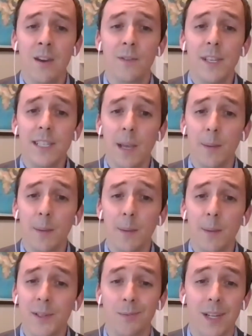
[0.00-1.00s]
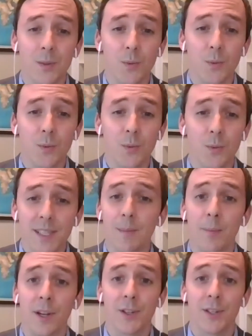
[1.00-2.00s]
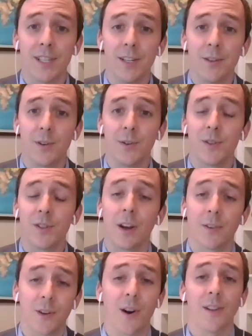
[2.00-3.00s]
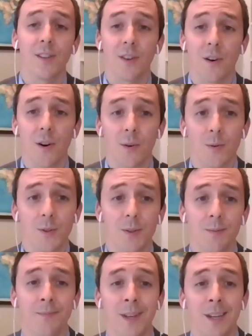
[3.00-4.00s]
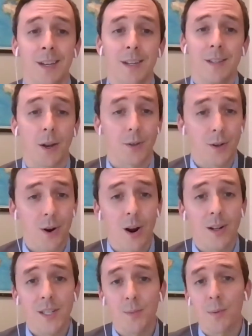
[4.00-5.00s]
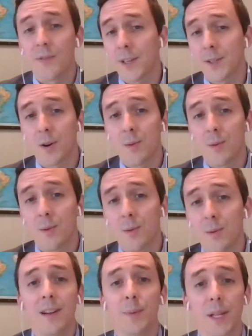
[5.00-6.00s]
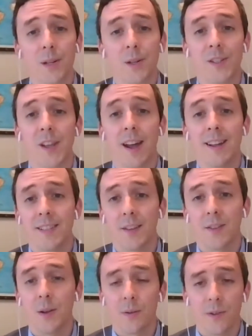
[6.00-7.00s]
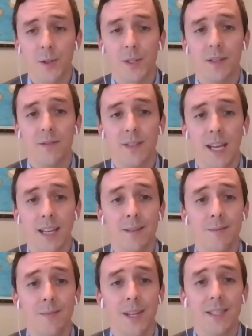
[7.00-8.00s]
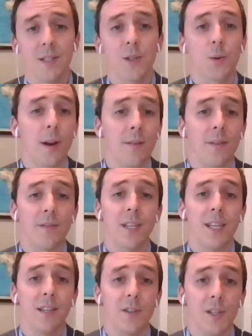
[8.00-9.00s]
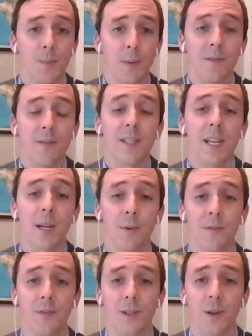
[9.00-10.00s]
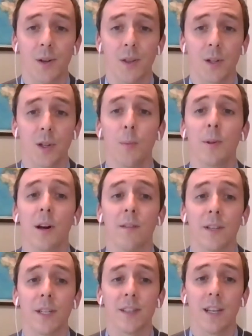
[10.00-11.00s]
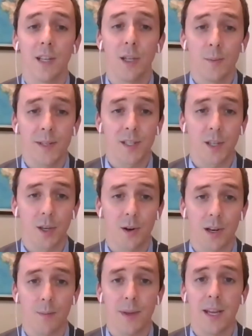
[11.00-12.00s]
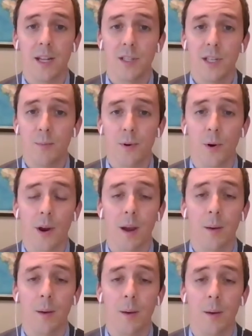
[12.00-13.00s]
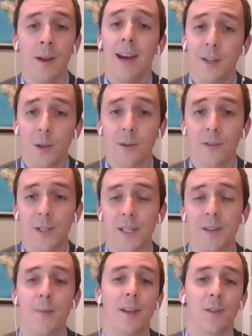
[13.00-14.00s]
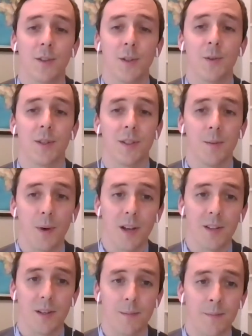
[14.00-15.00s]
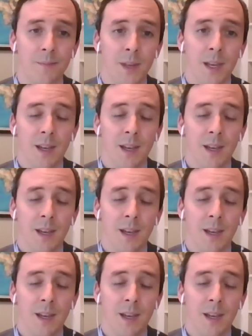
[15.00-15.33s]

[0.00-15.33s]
For this episode, it's once again my pleasure to introduce Dr. Karns as our host. Dr. Karns is Professor Emerita of Political Science at the University of Dayton, and since 2015, she's been a visiting professor in the Global Governance and Human Security PhD program at the University of Massachusetts in Boston.